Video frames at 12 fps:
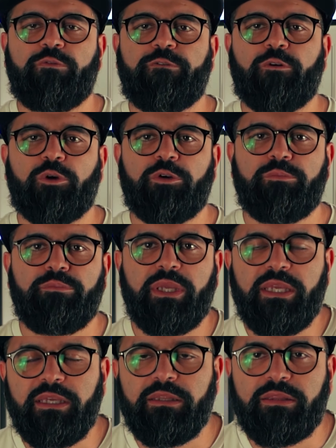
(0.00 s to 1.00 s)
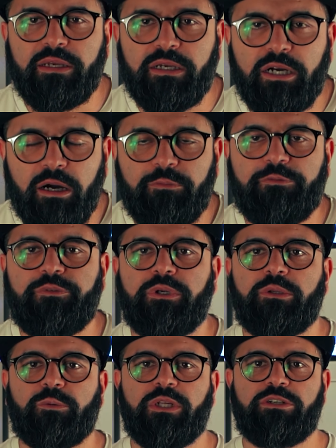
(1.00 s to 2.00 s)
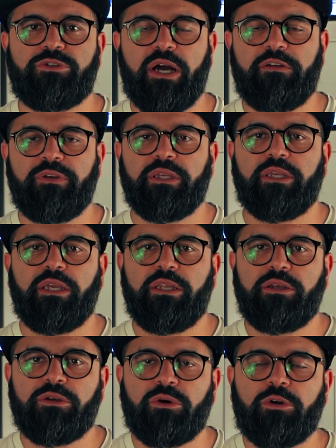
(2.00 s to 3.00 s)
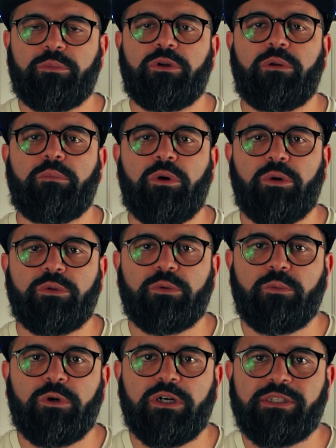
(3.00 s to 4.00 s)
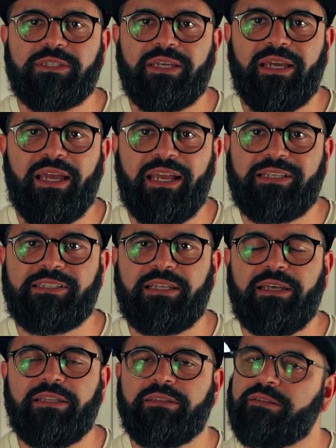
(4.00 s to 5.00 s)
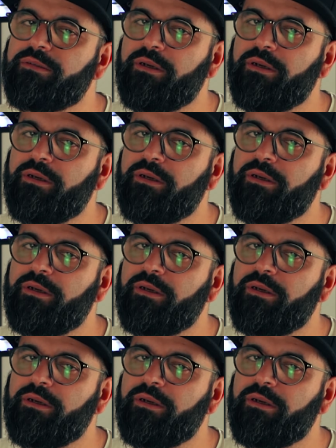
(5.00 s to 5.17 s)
for me, the comfort when driving in normal mode was excellent.